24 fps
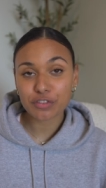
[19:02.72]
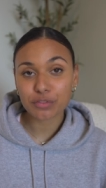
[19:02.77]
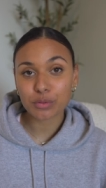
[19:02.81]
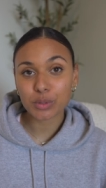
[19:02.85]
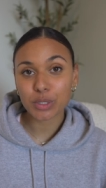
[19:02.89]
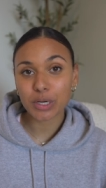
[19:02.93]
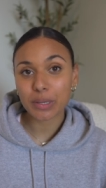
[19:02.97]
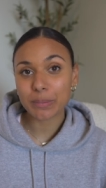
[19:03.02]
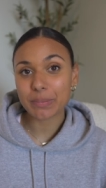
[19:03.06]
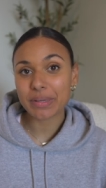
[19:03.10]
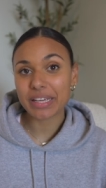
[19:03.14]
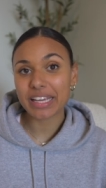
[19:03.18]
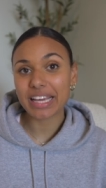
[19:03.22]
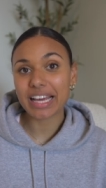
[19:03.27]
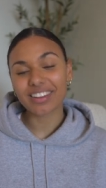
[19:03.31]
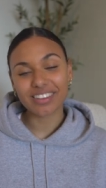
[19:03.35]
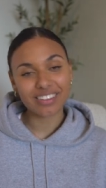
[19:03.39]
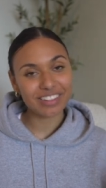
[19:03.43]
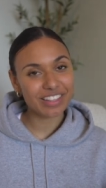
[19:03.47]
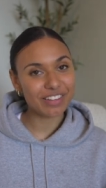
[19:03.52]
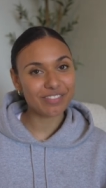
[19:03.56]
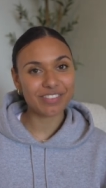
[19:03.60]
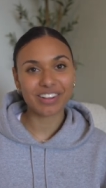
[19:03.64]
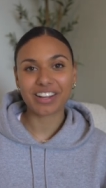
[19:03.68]
for me,
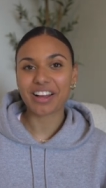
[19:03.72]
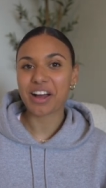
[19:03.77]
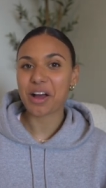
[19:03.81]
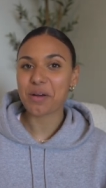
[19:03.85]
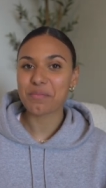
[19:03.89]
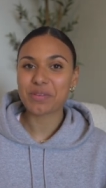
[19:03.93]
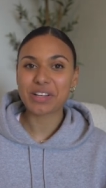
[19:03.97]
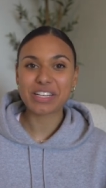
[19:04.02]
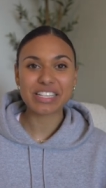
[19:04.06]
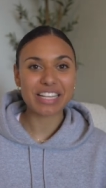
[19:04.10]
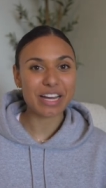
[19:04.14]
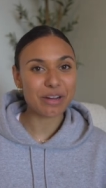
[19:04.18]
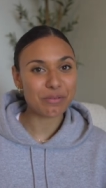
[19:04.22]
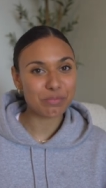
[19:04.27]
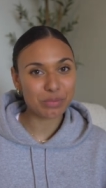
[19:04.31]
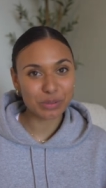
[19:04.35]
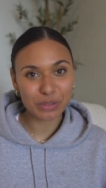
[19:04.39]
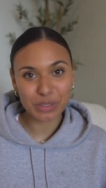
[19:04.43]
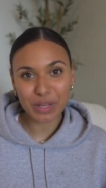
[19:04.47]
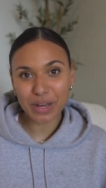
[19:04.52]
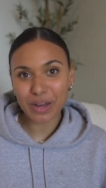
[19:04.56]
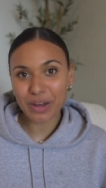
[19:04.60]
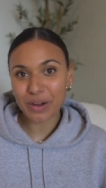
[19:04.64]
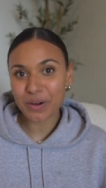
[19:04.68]
leave a comment down
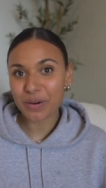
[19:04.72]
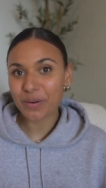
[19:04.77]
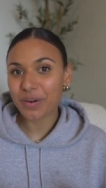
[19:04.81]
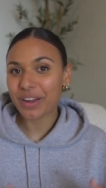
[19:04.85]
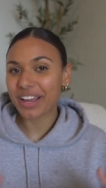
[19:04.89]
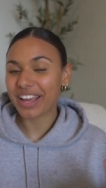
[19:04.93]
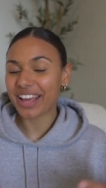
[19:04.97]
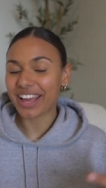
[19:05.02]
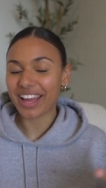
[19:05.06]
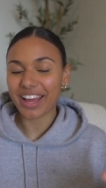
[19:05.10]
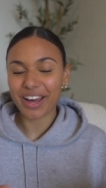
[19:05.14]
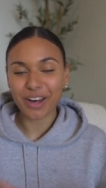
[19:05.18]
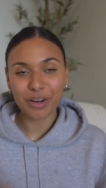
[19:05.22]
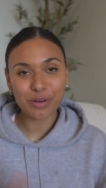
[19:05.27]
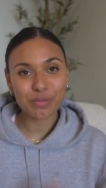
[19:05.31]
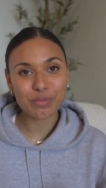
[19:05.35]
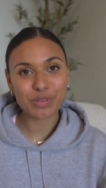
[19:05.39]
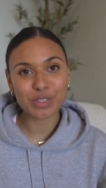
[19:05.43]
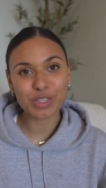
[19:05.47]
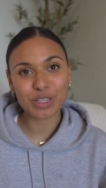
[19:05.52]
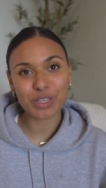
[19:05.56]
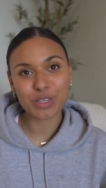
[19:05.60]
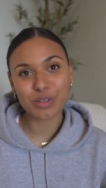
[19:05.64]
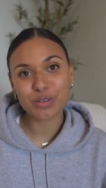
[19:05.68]
below. It helps
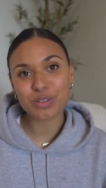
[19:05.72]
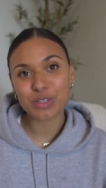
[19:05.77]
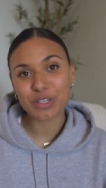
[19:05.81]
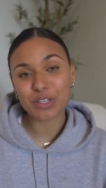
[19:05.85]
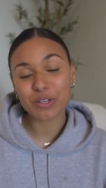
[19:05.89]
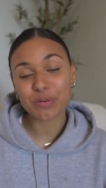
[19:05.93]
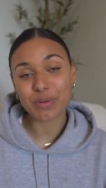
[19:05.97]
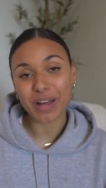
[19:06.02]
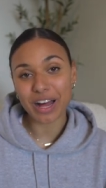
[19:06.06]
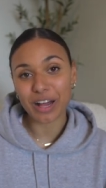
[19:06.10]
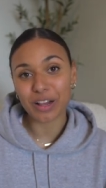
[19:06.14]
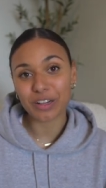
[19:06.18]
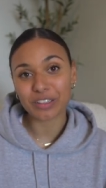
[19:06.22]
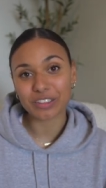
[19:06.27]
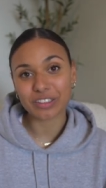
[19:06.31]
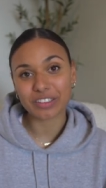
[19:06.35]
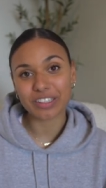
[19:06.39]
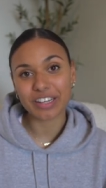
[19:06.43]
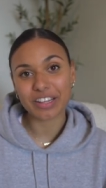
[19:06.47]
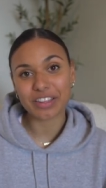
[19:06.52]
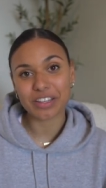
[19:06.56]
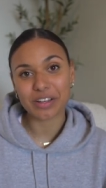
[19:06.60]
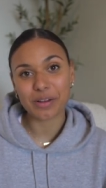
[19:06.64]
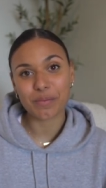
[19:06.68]
the YouTube
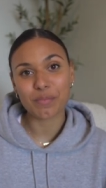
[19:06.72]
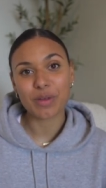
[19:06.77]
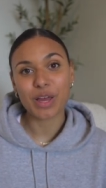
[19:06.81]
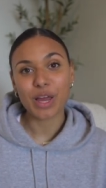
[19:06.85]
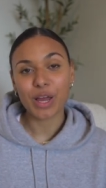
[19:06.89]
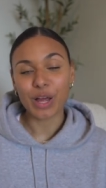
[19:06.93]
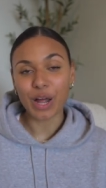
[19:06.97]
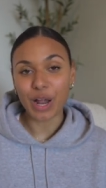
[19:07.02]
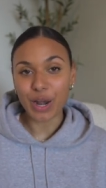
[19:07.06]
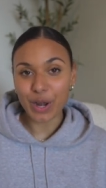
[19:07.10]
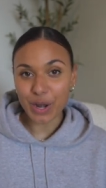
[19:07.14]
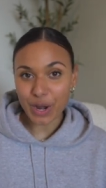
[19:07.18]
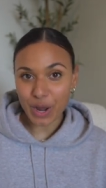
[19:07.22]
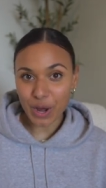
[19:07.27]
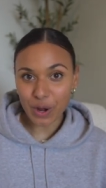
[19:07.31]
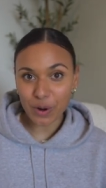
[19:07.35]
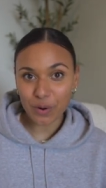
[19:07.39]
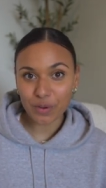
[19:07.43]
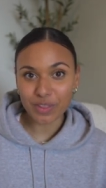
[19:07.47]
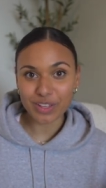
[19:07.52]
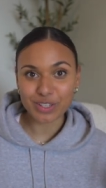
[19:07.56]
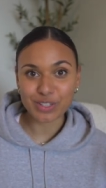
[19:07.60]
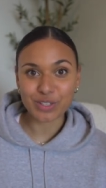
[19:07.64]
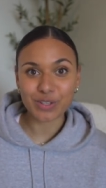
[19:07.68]
algorithm
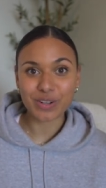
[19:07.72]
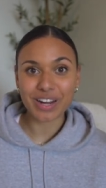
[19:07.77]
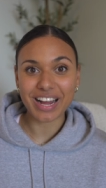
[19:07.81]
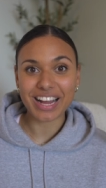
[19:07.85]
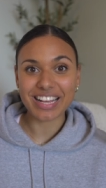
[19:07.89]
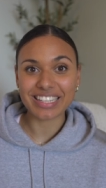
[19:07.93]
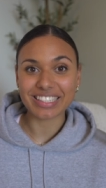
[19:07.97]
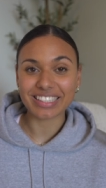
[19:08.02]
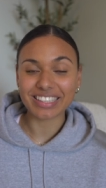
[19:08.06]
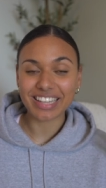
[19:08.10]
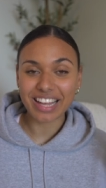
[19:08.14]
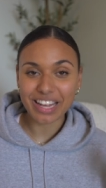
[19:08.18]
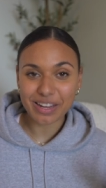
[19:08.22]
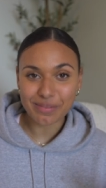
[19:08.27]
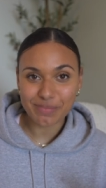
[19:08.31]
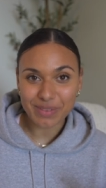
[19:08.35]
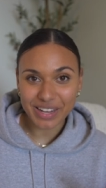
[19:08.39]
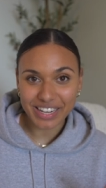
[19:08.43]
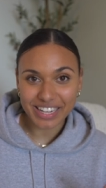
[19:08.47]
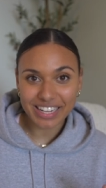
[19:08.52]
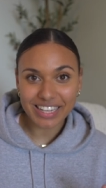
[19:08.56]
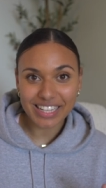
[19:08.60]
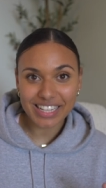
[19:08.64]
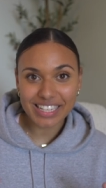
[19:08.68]
know that you guys like
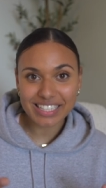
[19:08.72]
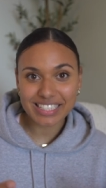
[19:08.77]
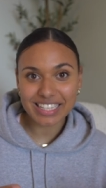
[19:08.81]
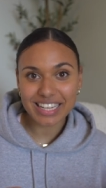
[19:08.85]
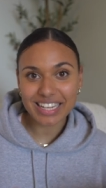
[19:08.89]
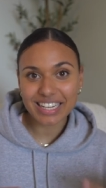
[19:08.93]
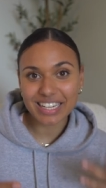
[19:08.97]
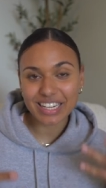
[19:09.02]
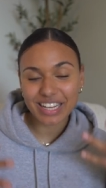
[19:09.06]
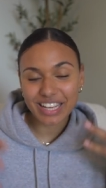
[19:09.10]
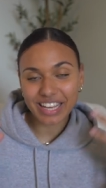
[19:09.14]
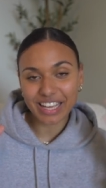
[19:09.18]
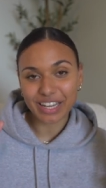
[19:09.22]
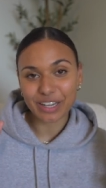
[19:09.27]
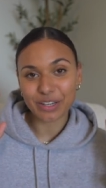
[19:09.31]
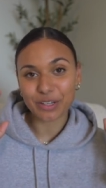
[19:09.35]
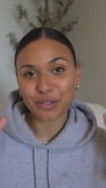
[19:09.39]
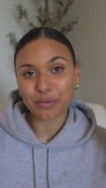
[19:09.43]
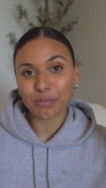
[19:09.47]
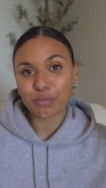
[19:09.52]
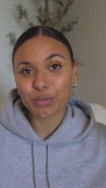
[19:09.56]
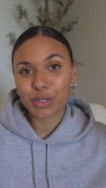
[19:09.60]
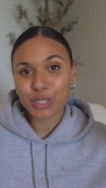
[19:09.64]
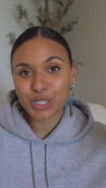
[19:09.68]
my content, and
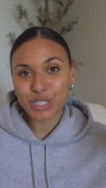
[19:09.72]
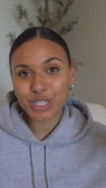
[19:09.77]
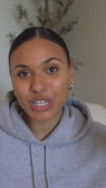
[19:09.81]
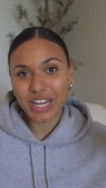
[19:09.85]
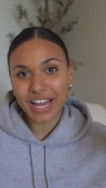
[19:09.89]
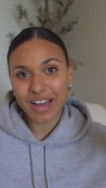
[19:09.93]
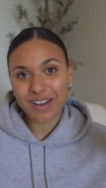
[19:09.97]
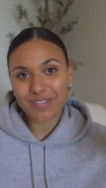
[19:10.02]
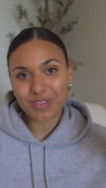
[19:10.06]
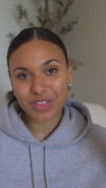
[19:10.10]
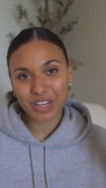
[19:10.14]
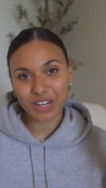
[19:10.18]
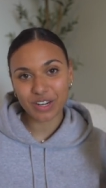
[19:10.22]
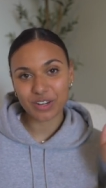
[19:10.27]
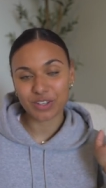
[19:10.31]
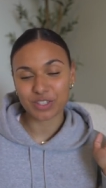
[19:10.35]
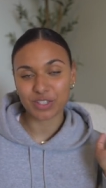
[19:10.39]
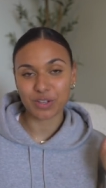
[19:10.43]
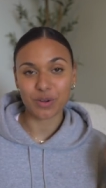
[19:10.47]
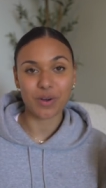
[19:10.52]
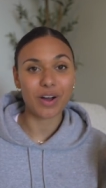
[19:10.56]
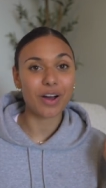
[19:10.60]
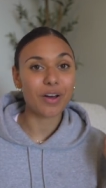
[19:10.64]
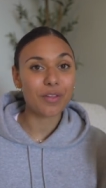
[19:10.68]
it'll push it out there
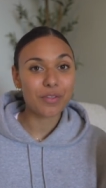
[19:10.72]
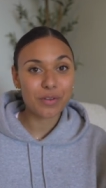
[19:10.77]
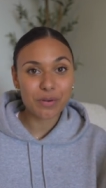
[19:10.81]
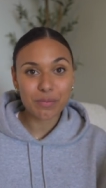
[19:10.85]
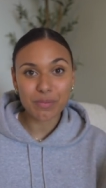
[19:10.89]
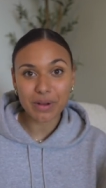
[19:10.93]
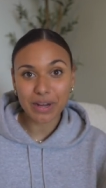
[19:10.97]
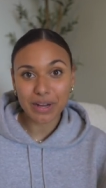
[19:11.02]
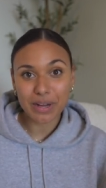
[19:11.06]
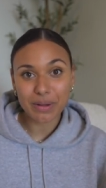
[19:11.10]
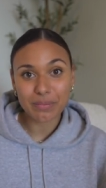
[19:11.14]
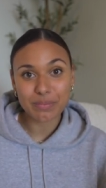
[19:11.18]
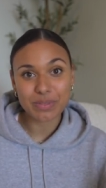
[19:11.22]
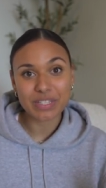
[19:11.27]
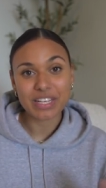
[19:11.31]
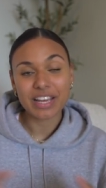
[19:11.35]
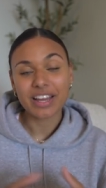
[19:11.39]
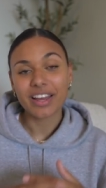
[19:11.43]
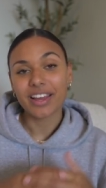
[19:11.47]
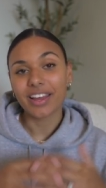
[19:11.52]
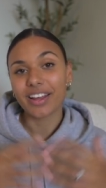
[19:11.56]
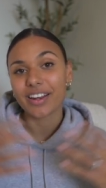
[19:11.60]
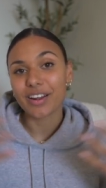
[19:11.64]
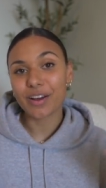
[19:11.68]
so other moms
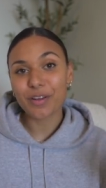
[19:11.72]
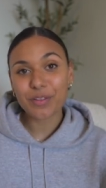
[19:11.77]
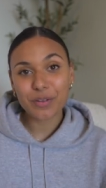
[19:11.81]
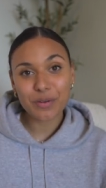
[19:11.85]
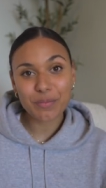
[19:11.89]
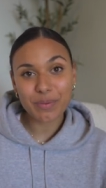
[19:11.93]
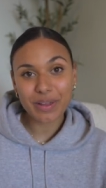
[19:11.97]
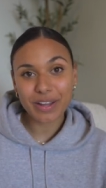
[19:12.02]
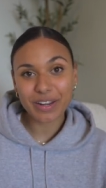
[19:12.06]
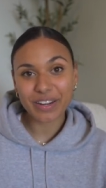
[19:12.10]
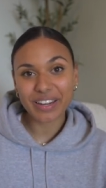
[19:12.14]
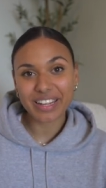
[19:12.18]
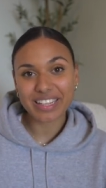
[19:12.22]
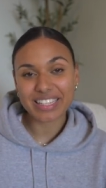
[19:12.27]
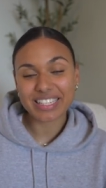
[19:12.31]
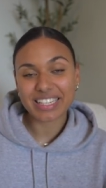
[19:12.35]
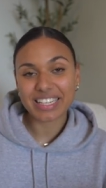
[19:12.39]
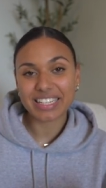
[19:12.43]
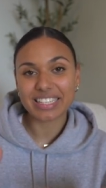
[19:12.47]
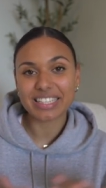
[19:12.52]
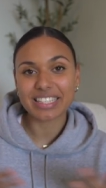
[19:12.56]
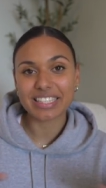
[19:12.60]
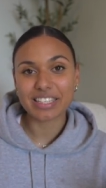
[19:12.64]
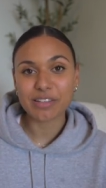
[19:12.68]
and other parents
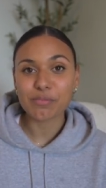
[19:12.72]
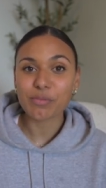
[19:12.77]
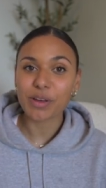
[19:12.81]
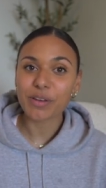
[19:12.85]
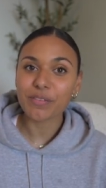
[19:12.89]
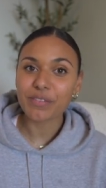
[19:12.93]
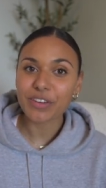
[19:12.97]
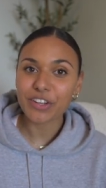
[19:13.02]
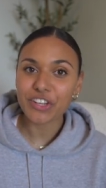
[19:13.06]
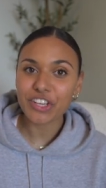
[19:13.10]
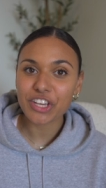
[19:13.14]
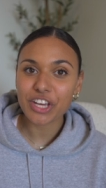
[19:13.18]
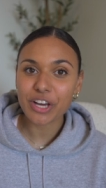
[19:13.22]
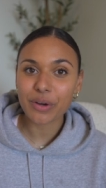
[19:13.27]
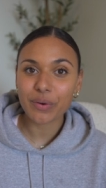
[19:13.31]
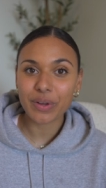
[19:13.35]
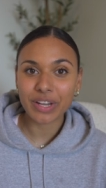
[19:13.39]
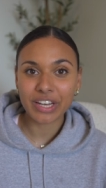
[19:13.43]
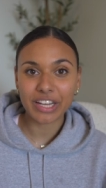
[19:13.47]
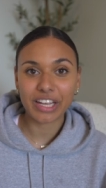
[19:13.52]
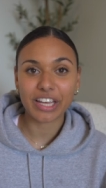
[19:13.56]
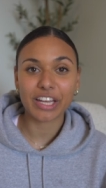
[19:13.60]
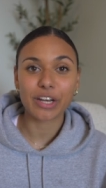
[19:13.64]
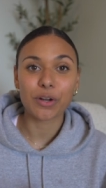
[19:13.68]
can see my video,
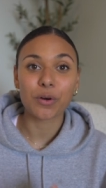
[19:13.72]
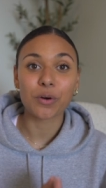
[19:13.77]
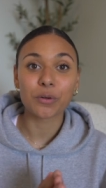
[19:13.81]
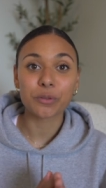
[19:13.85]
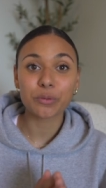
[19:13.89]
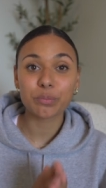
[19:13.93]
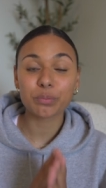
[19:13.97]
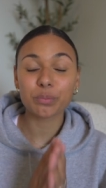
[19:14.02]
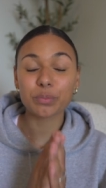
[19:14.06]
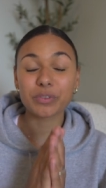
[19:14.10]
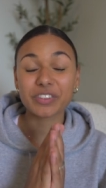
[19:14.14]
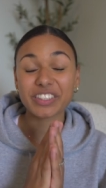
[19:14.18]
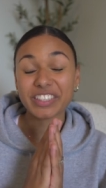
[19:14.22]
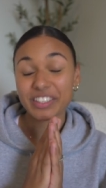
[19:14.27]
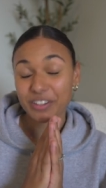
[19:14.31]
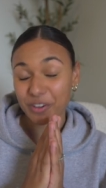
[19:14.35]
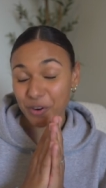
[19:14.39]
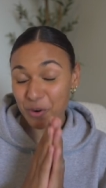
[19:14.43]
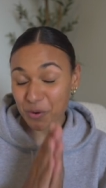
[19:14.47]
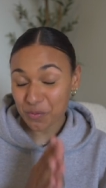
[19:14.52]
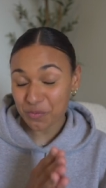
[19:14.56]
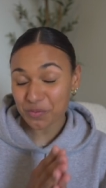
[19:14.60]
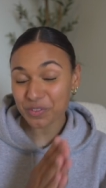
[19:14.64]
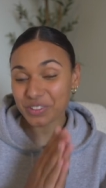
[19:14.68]
and it can
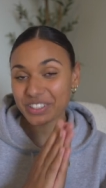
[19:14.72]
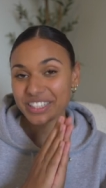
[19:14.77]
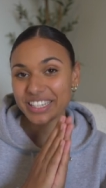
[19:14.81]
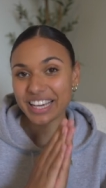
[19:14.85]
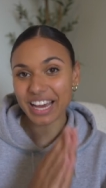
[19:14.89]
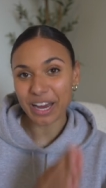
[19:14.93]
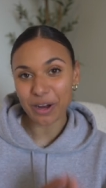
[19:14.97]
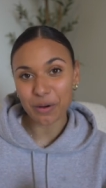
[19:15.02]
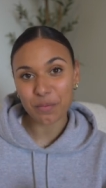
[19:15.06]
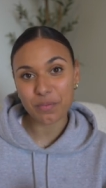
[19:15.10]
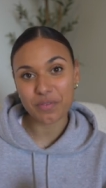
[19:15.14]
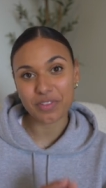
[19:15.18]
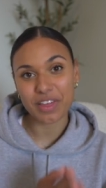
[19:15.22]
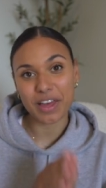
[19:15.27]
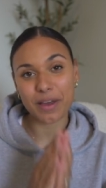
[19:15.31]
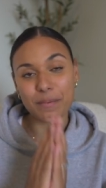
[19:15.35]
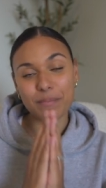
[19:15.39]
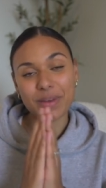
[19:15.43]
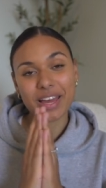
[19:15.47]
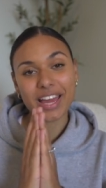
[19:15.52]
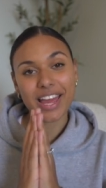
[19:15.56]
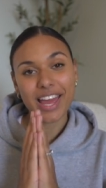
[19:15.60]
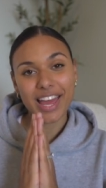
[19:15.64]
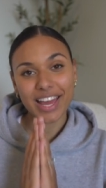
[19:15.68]
hopefully help
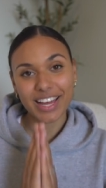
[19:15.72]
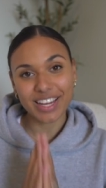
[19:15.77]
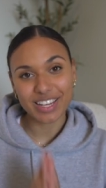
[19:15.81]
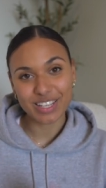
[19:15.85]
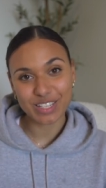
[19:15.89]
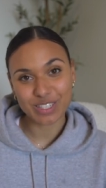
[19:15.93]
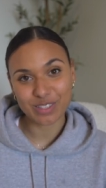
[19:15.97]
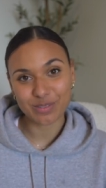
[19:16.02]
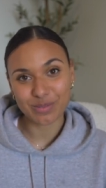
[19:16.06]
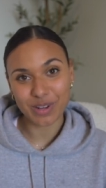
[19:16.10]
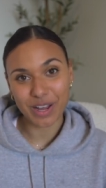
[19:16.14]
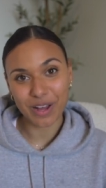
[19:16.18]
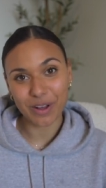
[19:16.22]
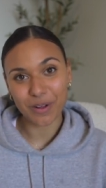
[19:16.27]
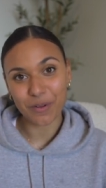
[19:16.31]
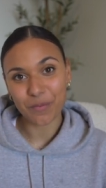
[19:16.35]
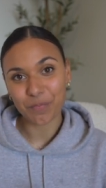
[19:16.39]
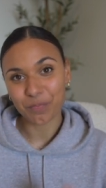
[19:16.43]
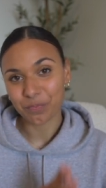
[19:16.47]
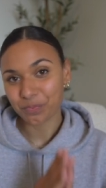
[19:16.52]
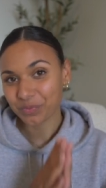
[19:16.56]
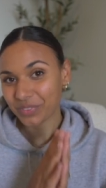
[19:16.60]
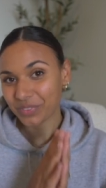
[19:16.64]
them as well.